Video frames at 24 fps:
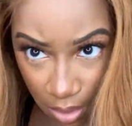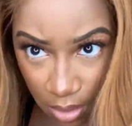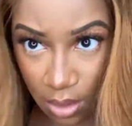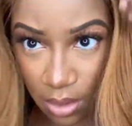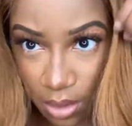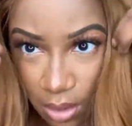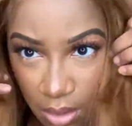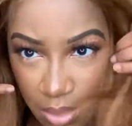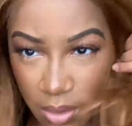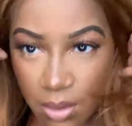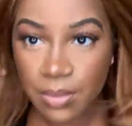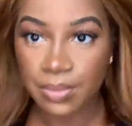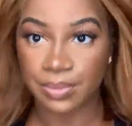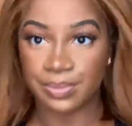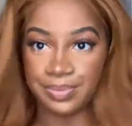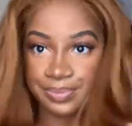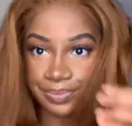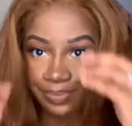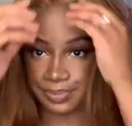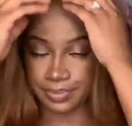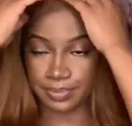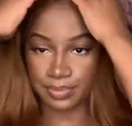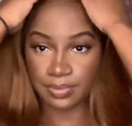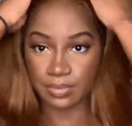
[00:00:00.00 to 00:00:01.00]
size
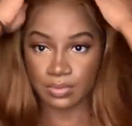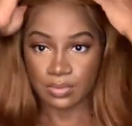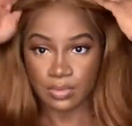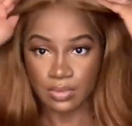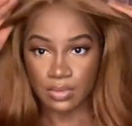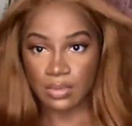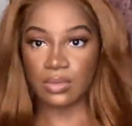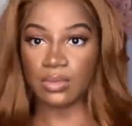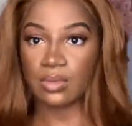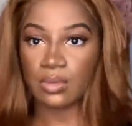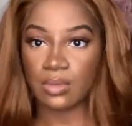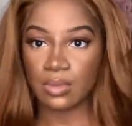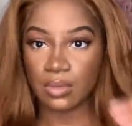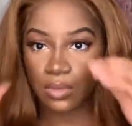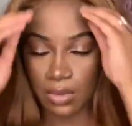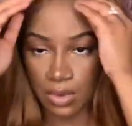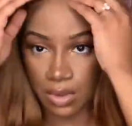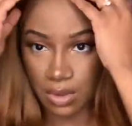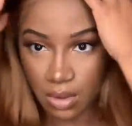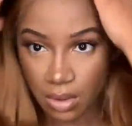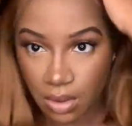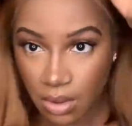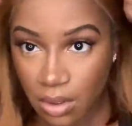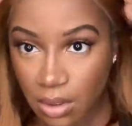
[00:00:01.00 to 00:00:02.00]
cap. Okay,
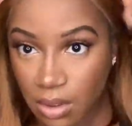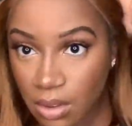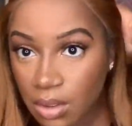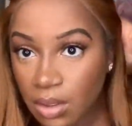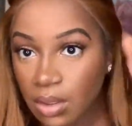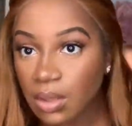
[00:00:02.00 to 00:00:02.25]
this unit is